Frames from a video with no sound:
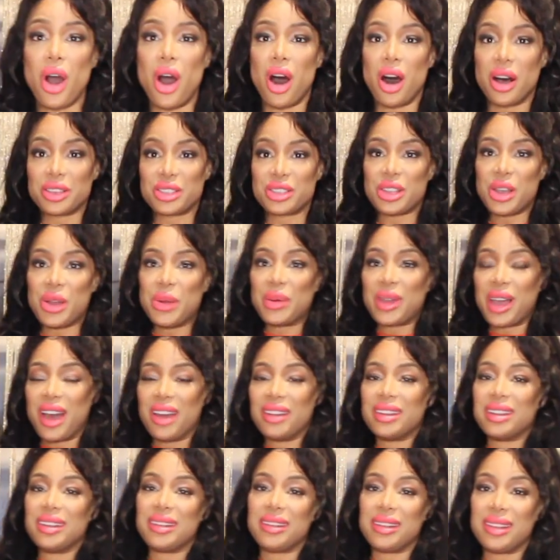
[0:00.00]
also
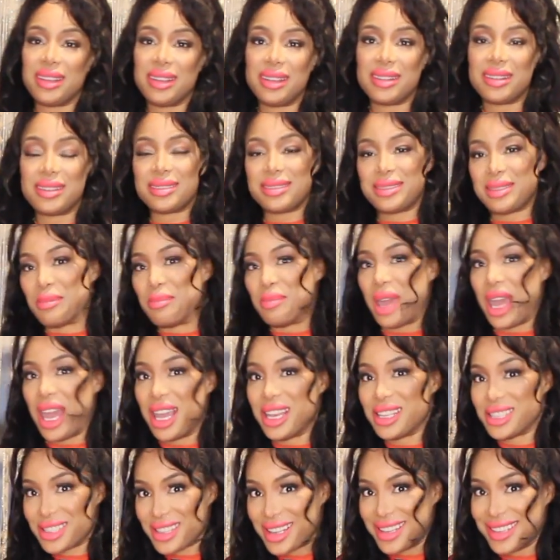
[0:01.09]
going to need some
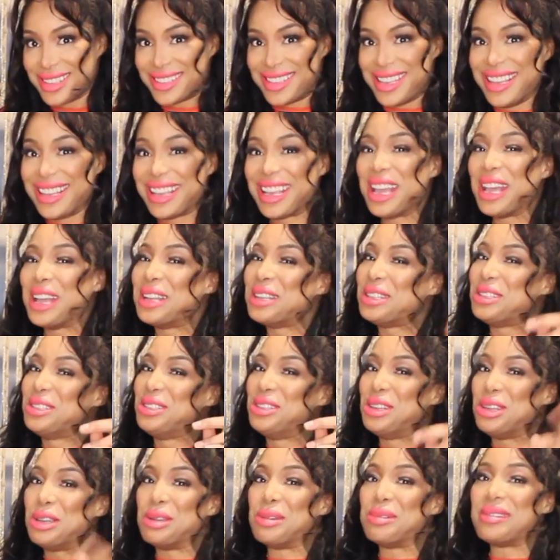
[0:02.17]
patience.
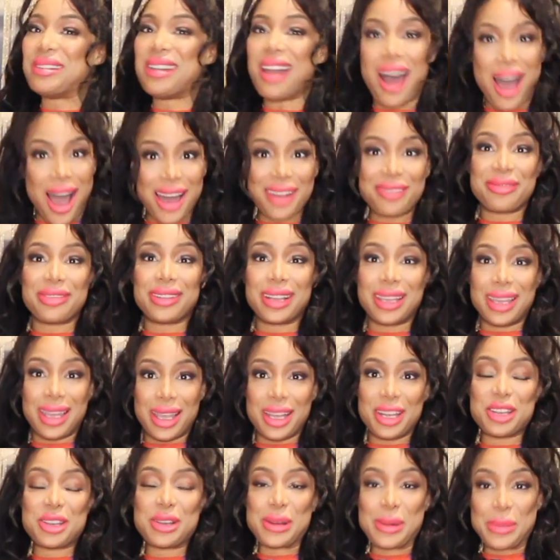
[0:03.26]
Do not
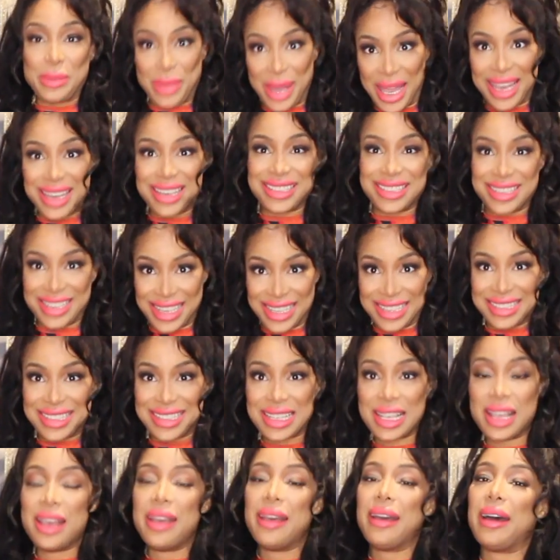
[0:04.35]
forget your patience.
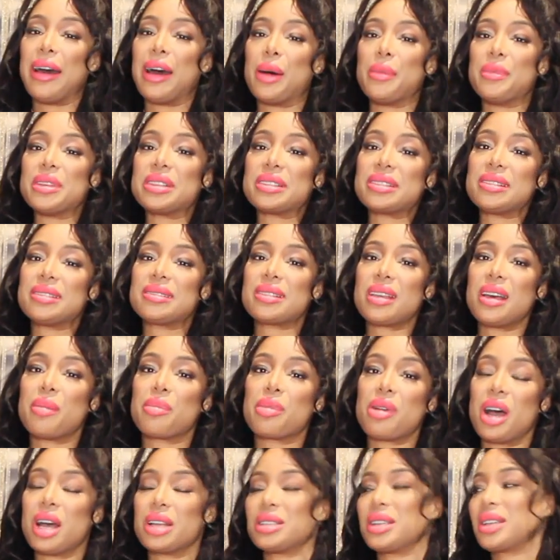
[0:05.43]
This is a
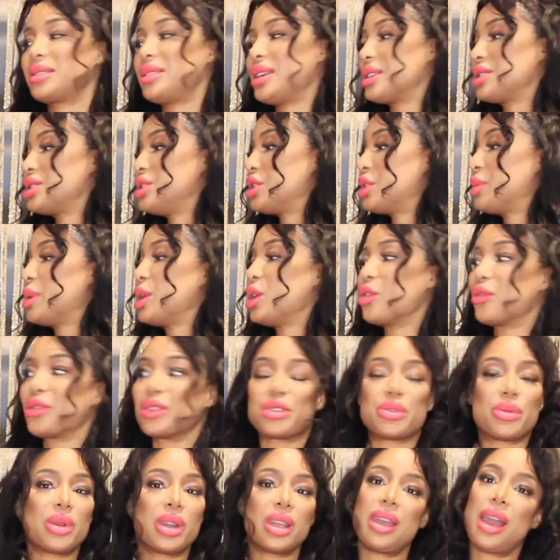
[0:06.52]
project that took me over
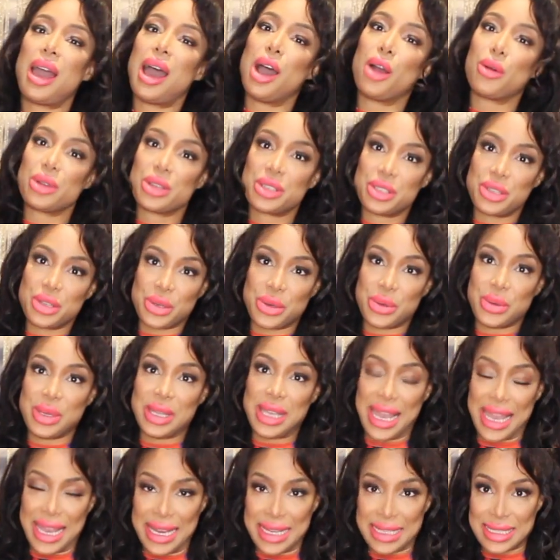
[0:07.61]
20 hours to
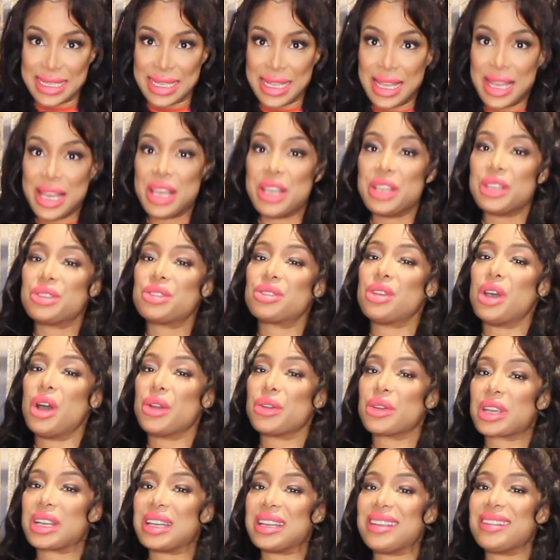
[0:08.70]
create. So
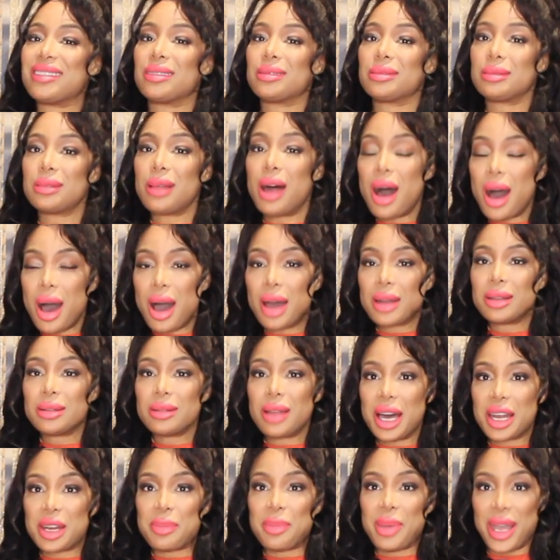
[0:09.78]
you're going to need a
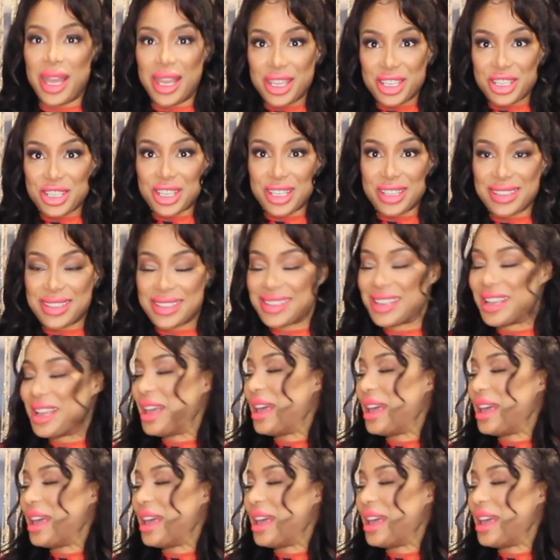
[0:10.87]
lot of patience.